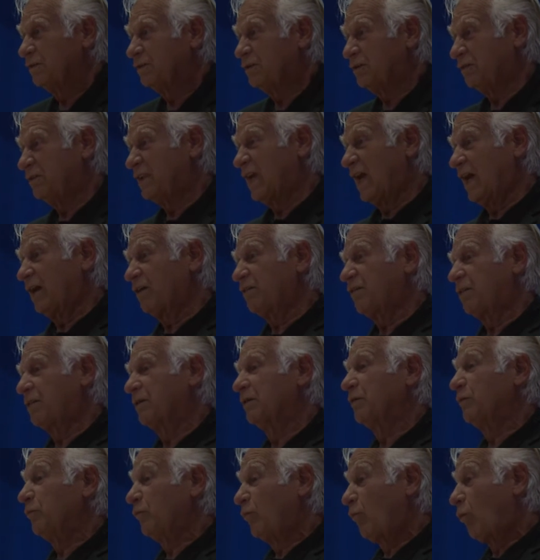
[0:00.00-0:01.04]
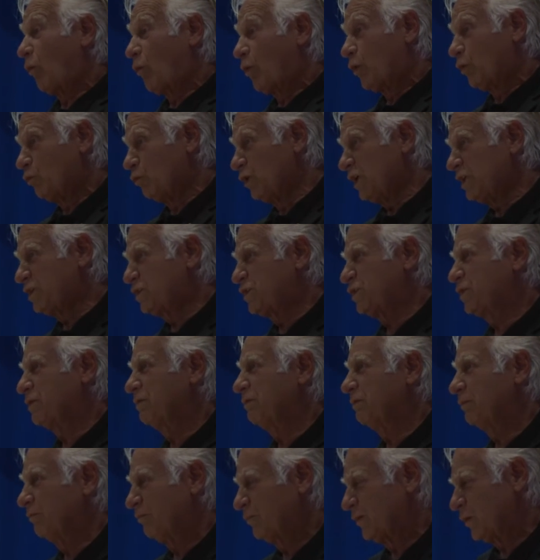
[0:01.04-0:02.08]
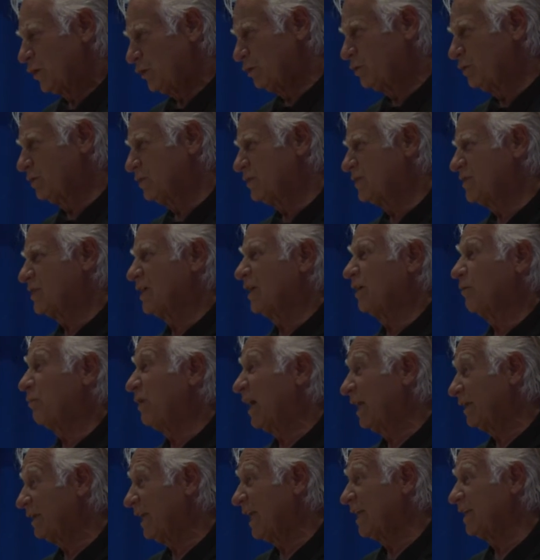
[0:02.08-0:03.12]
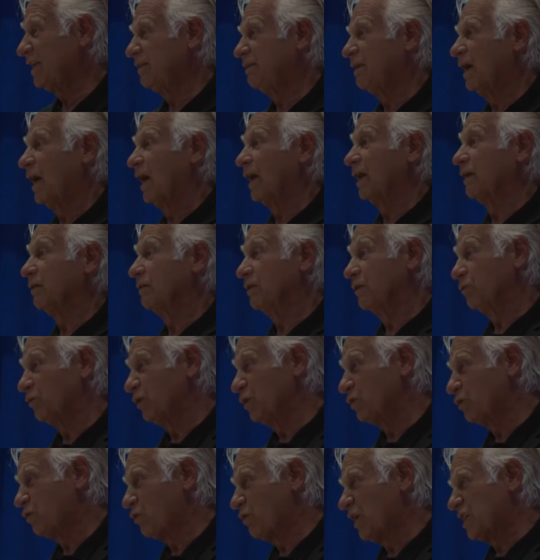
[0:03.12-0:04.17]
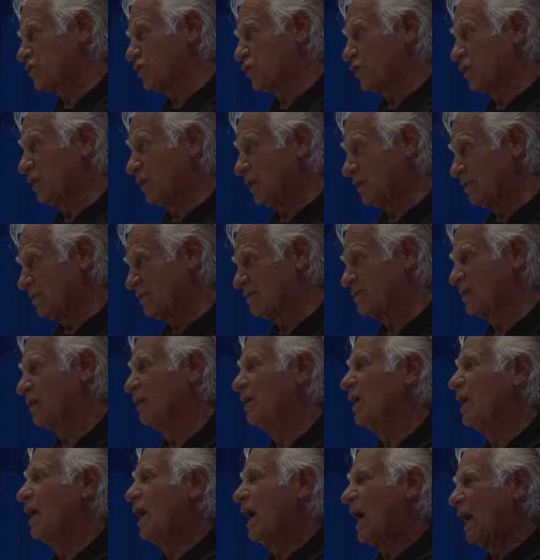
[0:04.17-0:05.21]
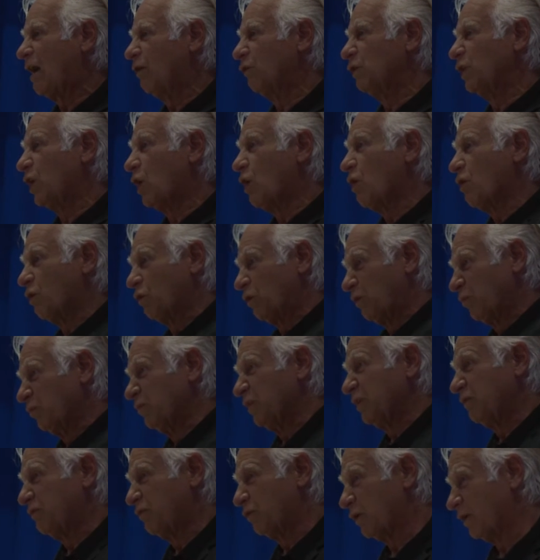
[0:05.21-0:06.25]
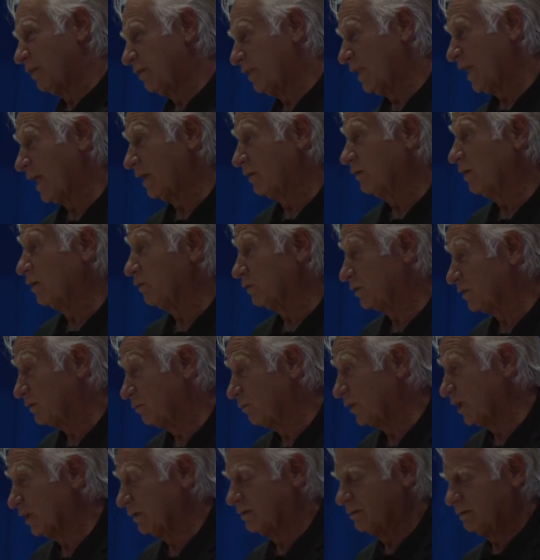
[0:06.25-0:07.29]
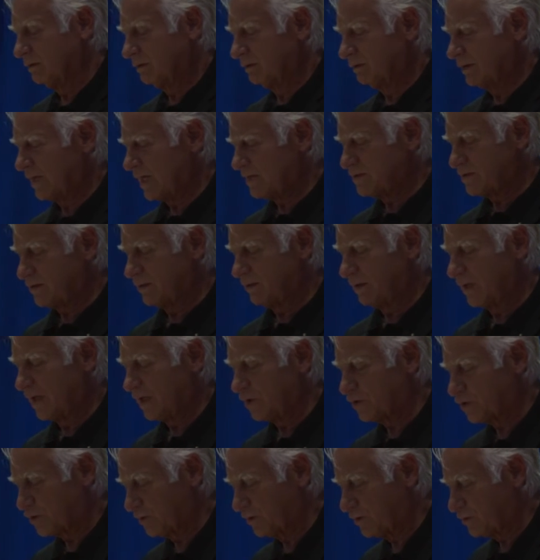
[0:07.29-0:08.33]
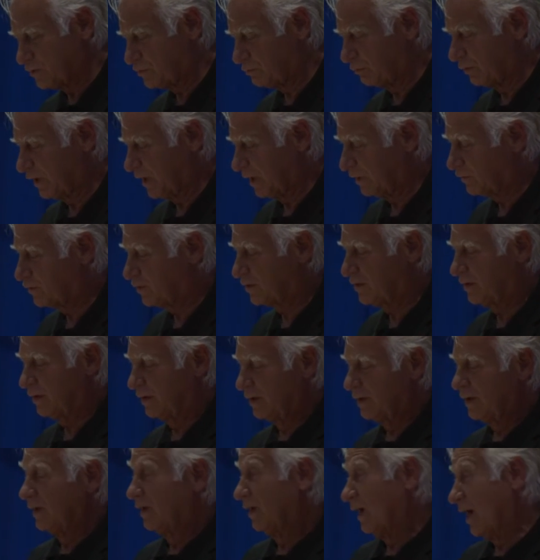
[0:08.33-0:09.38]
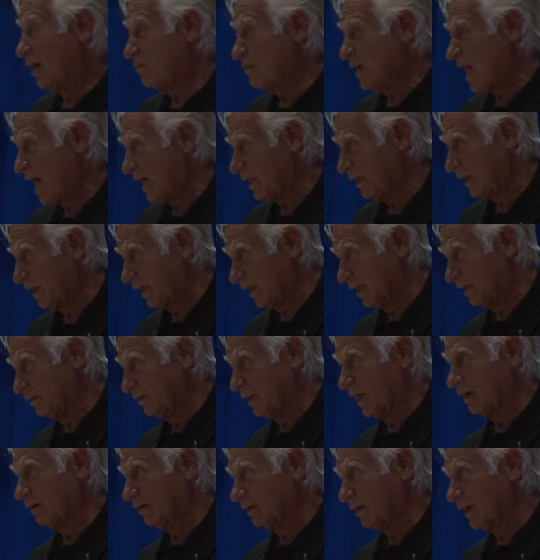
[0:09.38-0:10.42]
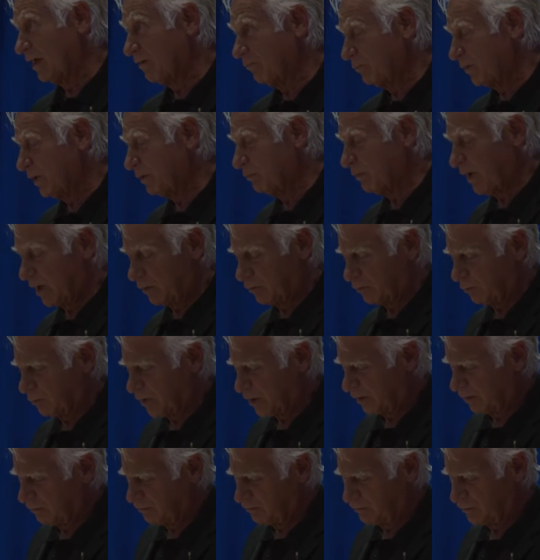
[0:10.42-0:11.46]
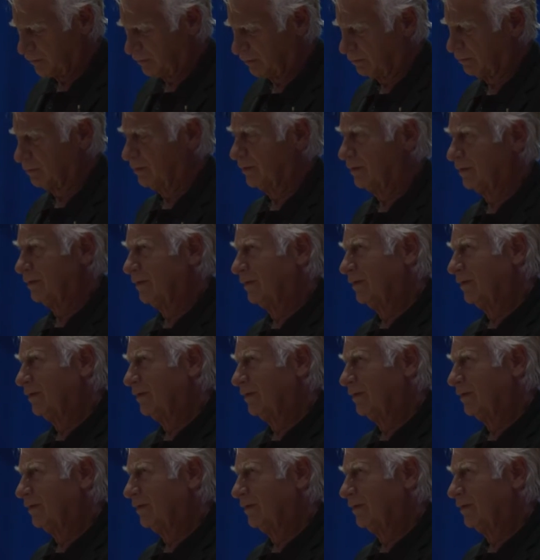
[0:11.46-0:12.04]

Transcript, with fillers: to death, which you could say about any diet. The real question is how long before that ultimate destination is reached. I'm hanging in there, and I've been macrobiotic for